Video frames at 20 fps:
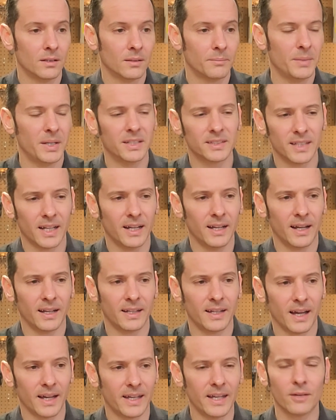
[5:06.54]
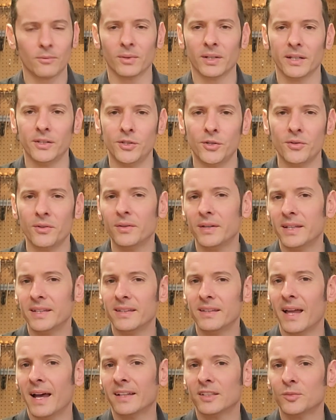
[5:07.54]
Because I can't really do it
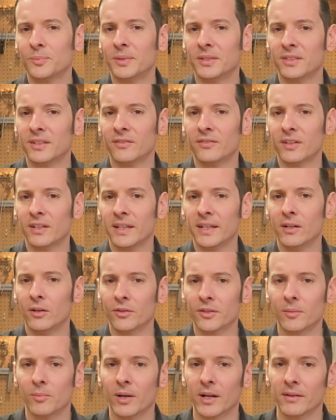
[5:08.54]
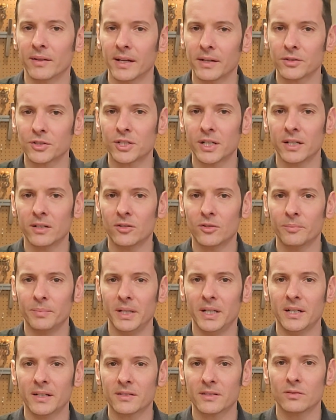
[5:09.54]
that specifically on the Brownells channel
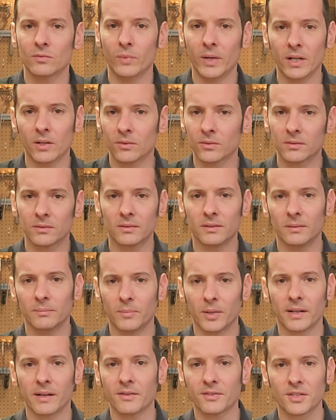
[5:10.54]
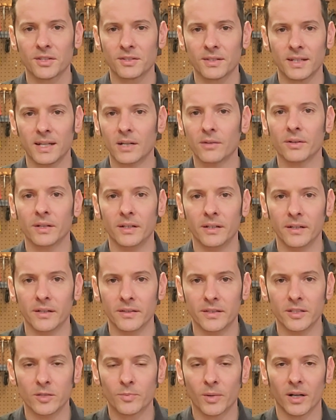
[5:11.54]
because Brownells doesn't carry any
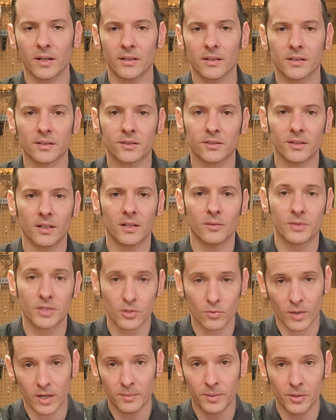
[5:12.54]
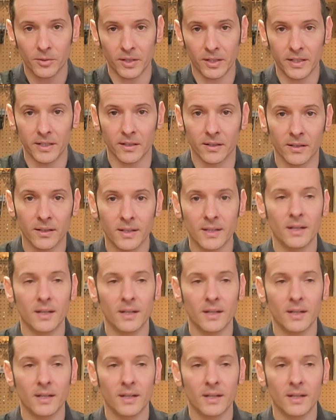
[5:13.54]
of these products, which is why I'm doing it here.